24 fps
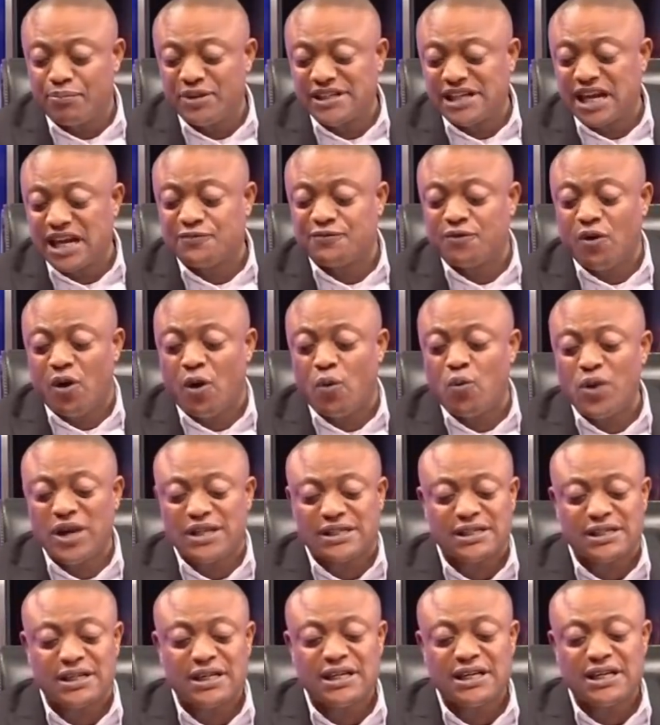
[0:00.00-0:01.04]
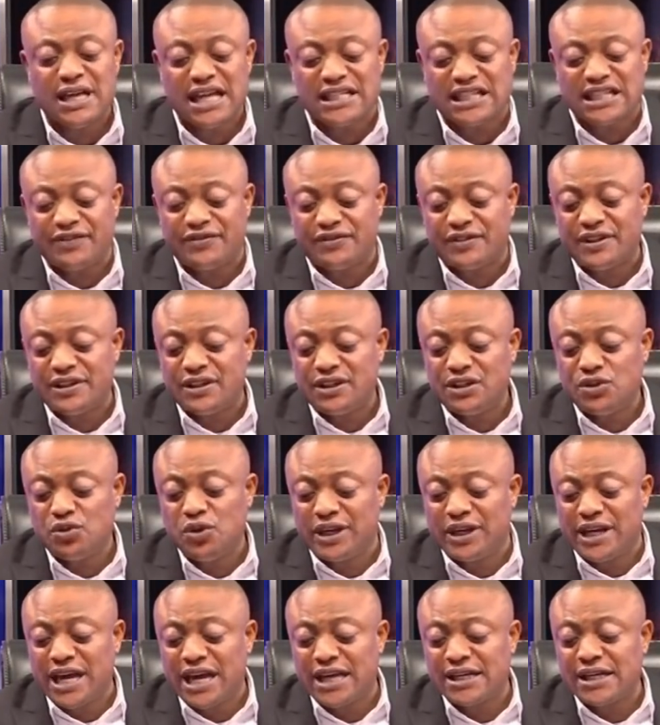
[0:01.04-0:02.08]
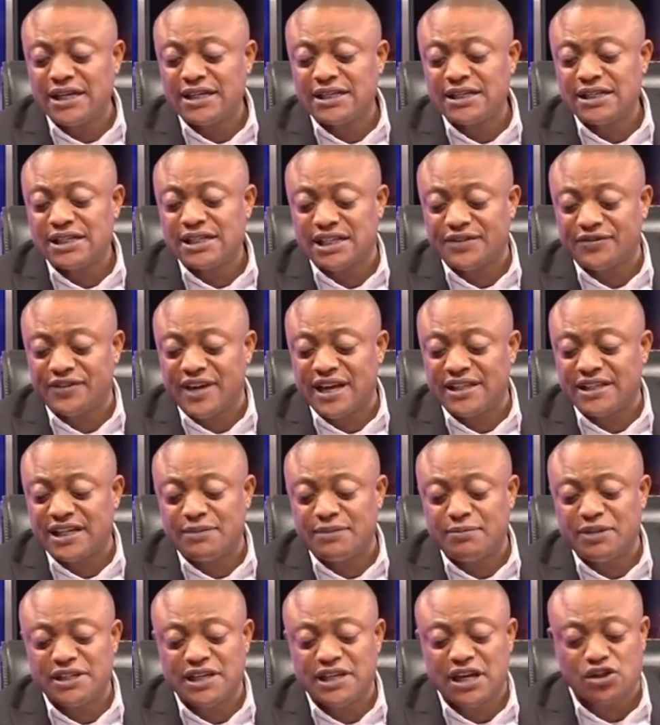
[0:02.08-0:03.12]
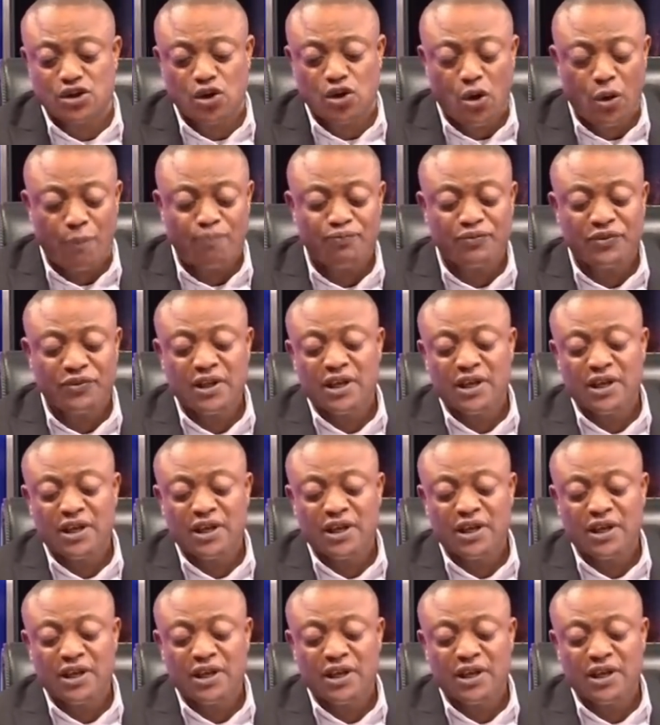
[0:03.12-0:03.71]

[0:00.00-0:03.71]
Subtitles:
present 4 weeks as if UK certificate in business law.